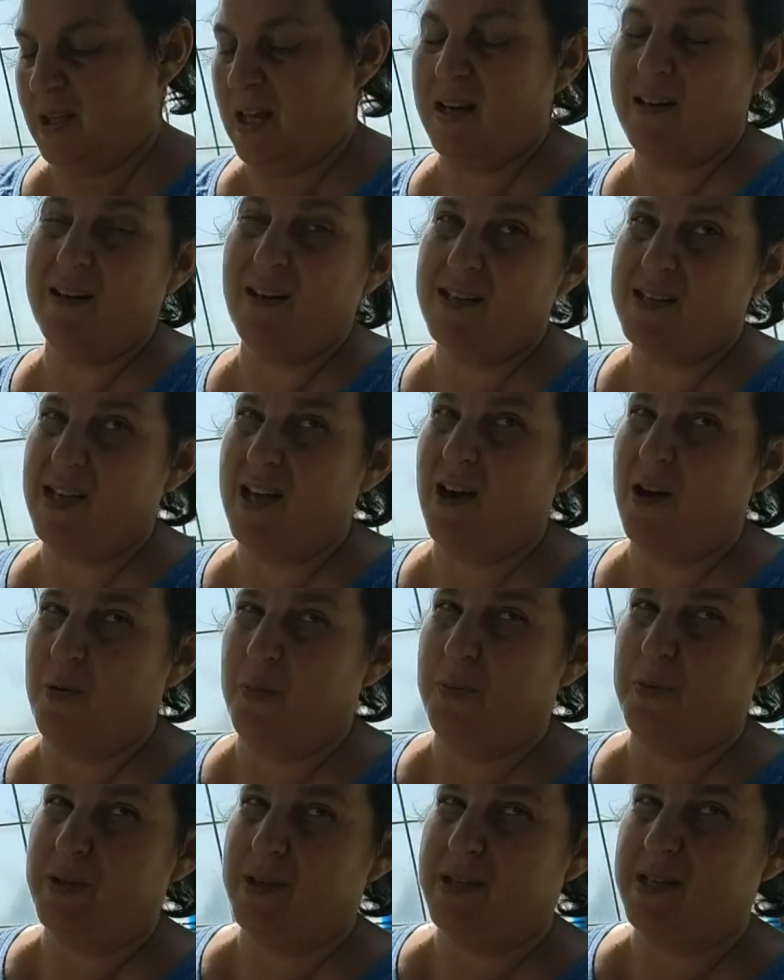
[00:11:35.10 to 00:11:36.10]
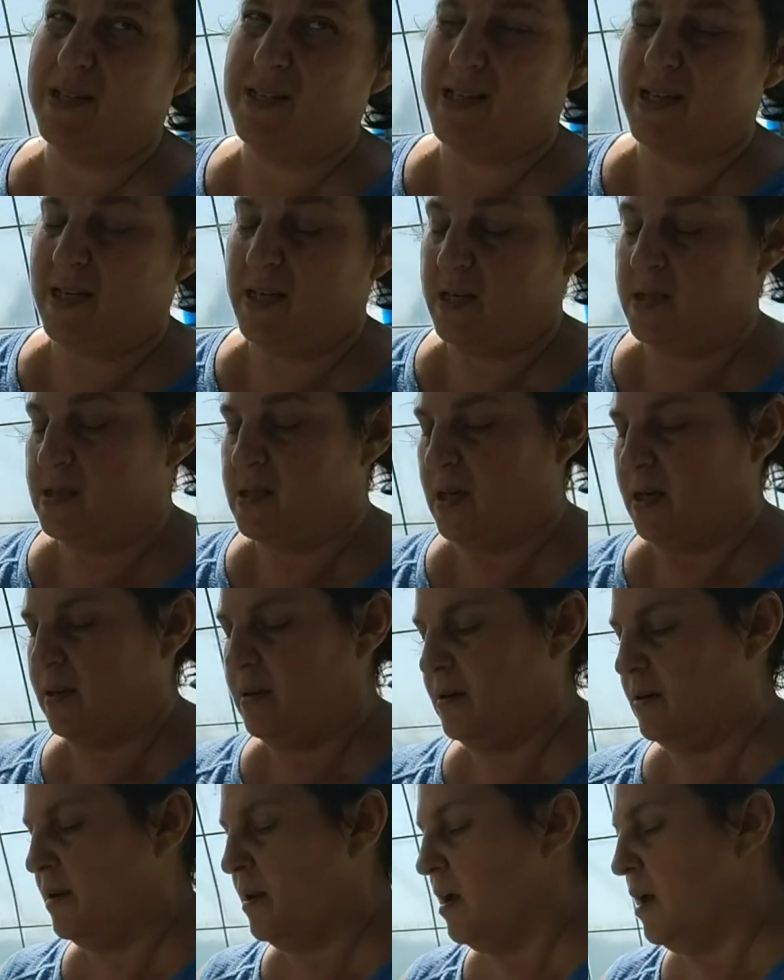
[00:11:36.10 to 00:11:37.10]
that does help with the seeds.
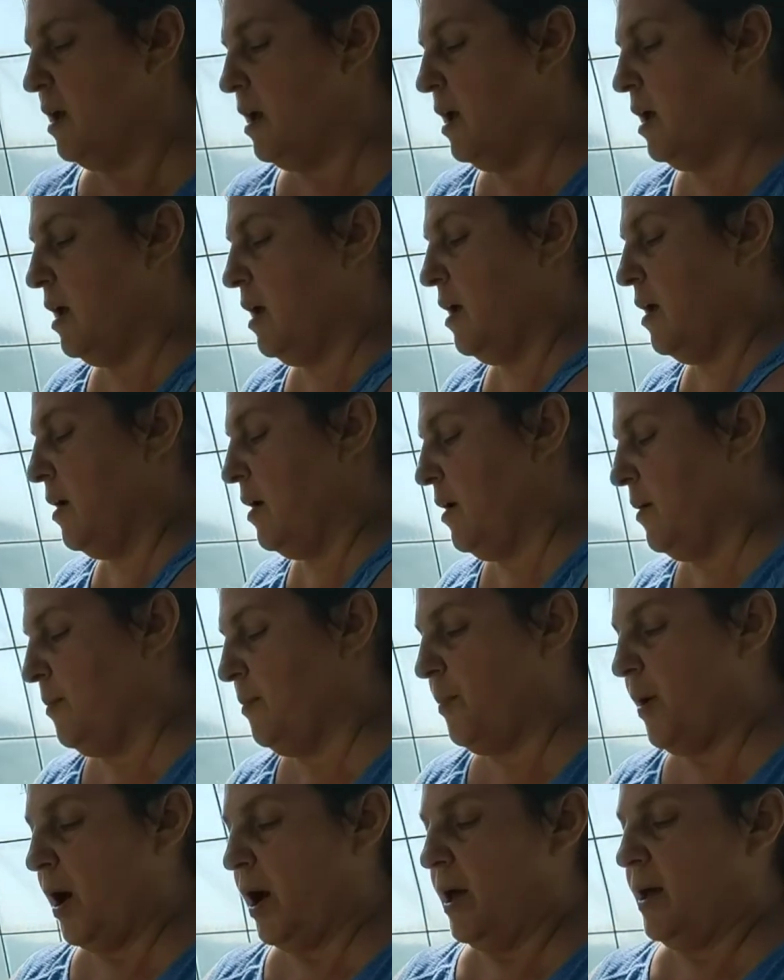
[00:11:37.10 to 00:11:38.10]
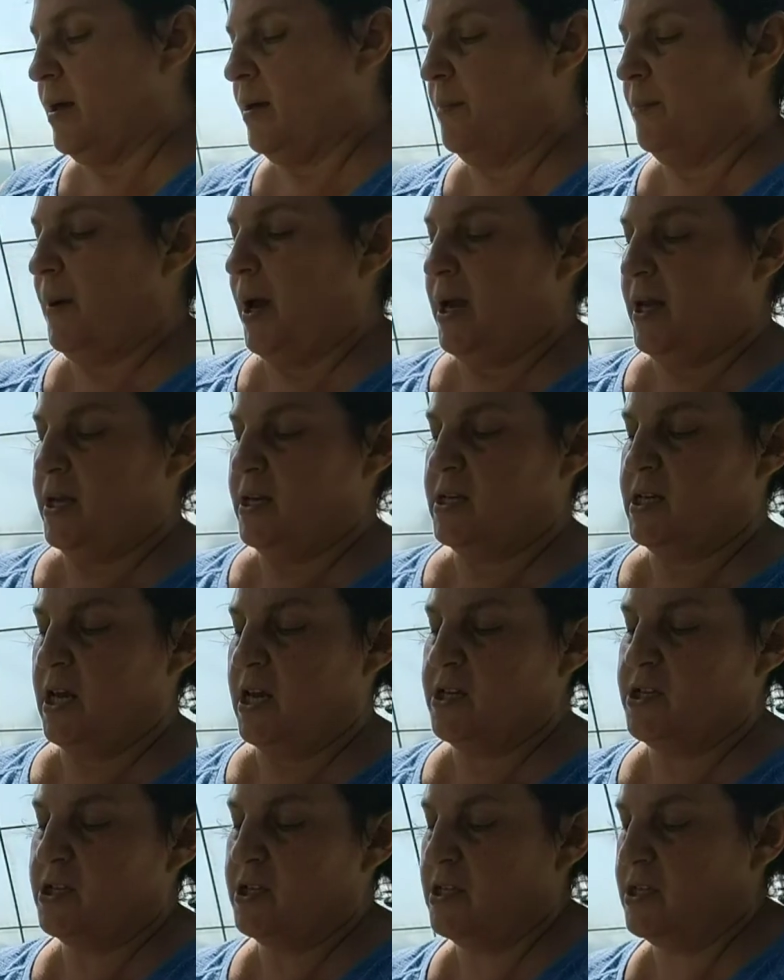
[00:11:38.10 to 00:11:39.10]
But my
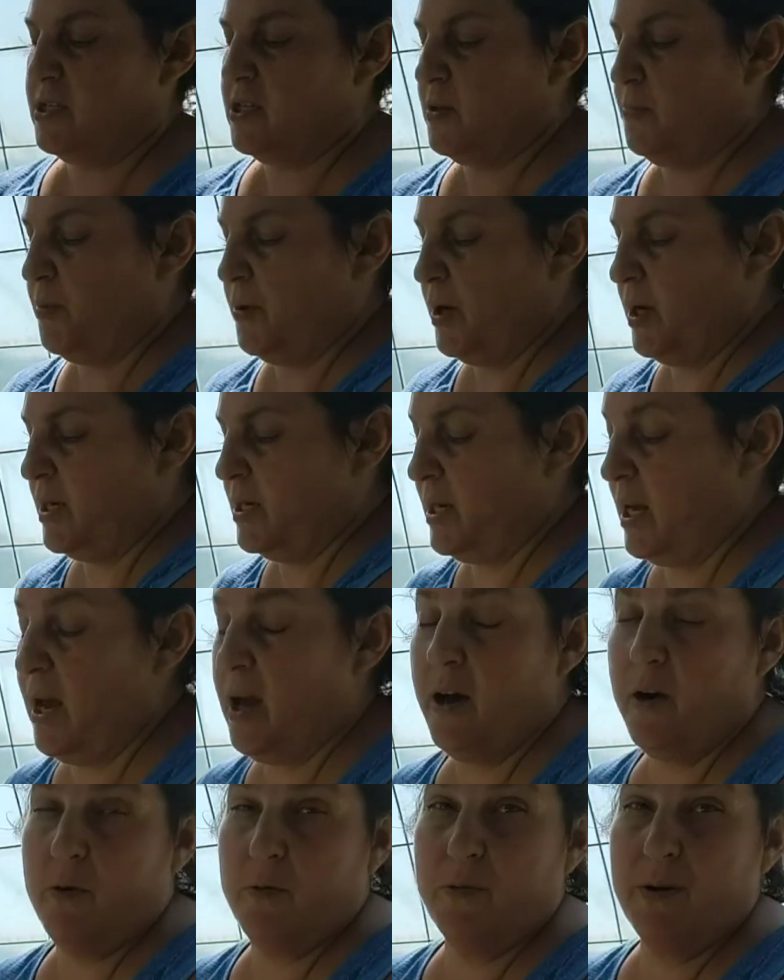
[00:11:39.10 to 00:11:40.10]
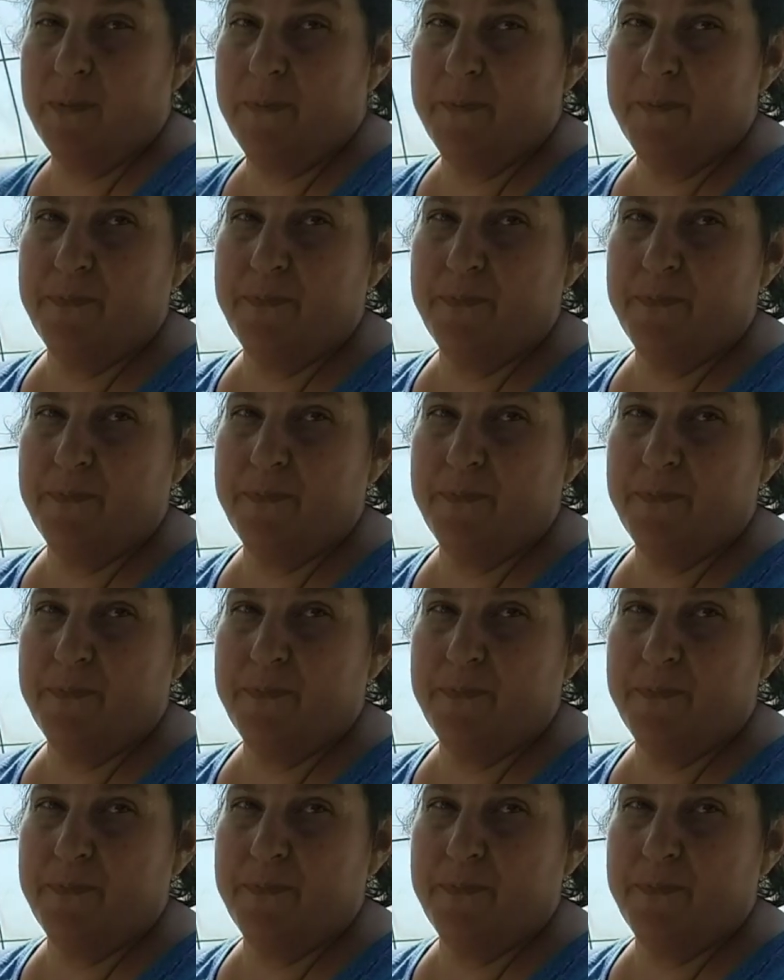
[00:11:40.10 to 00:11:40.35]
intention is to put it down